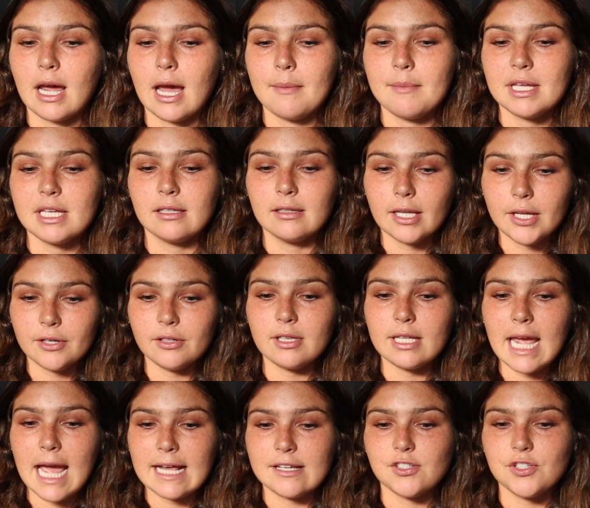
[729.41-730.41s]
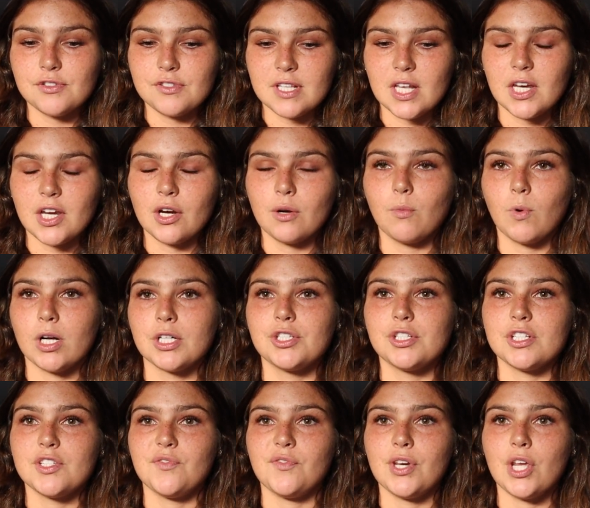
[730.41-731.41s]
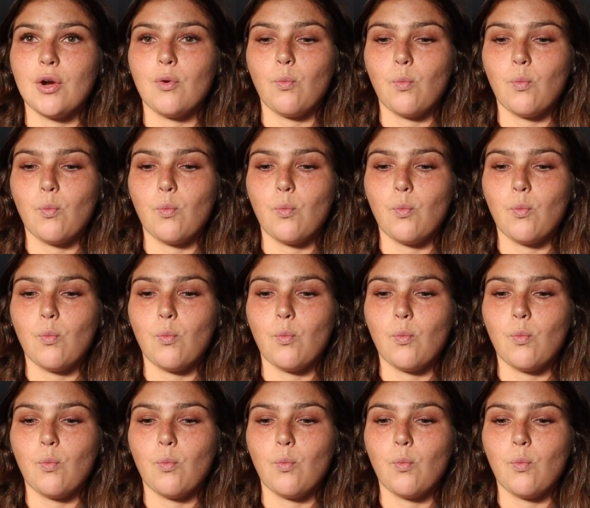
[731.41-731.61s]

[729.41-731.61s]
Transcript: I mean, literally, as you sit here and watch this video,